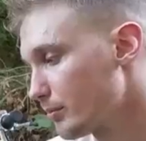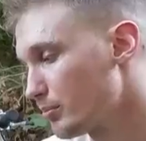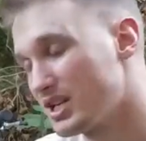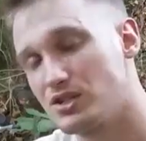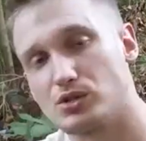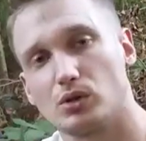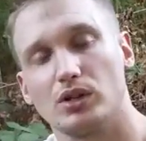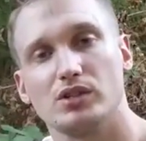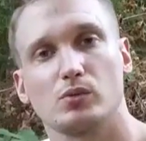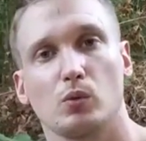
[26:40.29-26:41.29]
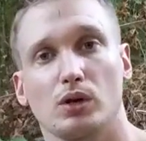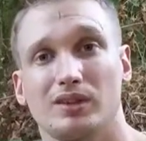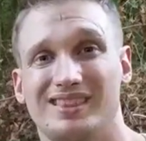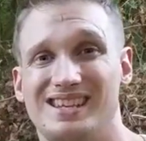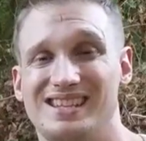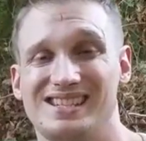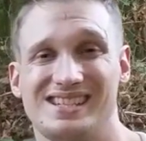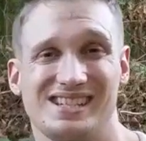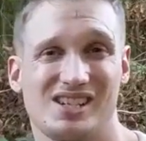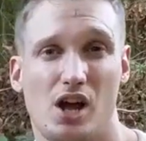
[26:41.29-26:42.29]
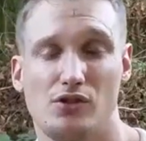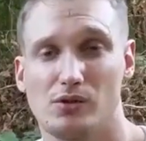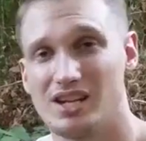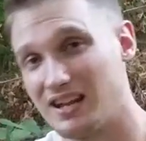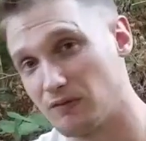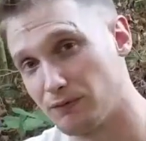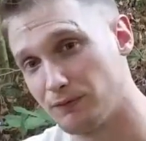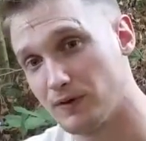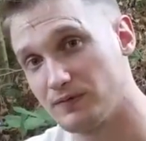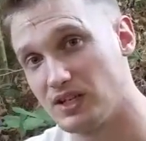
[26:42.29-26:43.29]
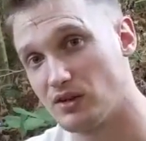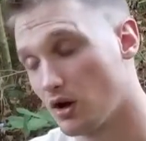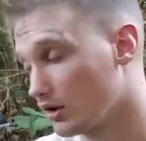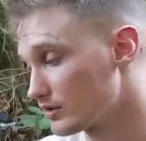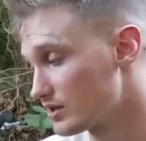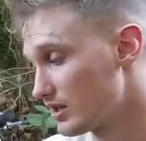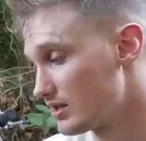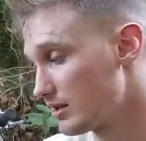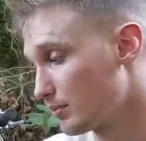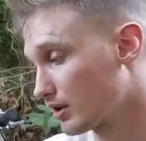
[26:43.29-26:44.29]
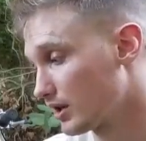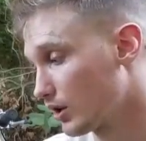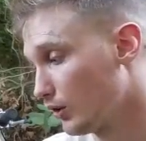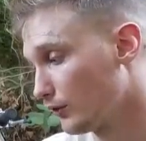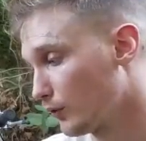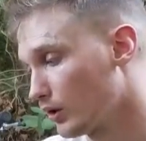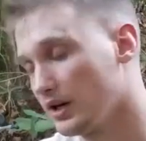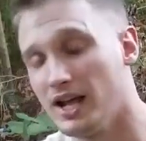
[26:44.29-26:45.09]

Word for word: pistol is worth the $650 that it typically goes for?